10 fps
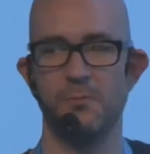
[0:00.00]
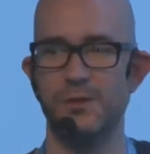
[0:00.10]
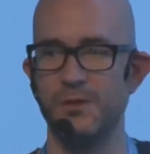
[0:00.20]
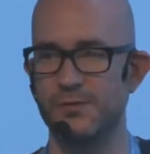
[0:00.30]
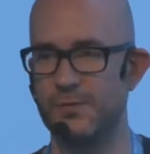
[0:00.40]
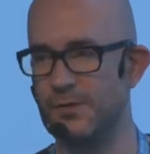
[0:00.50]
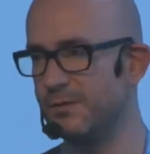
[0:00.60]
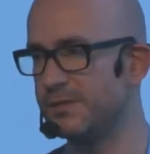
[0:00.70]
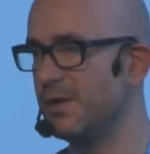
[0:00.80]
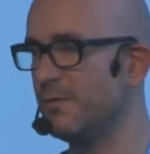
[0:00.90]
Windows
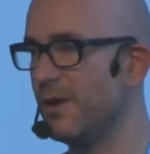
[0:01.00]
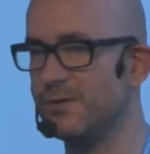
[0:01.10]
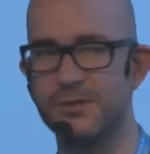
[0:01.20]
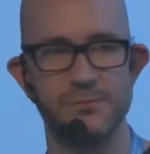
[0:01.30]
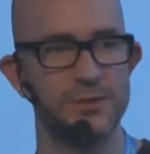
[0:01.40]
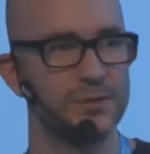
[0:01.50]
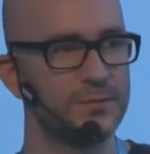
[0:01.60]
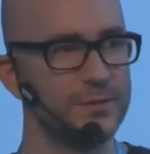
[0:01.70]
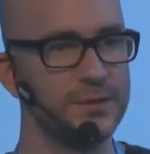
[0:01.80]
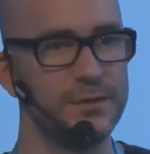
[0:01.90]
Phone, is anyone using Windows
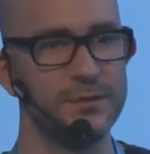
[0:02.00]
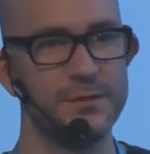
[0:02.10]
Phone here?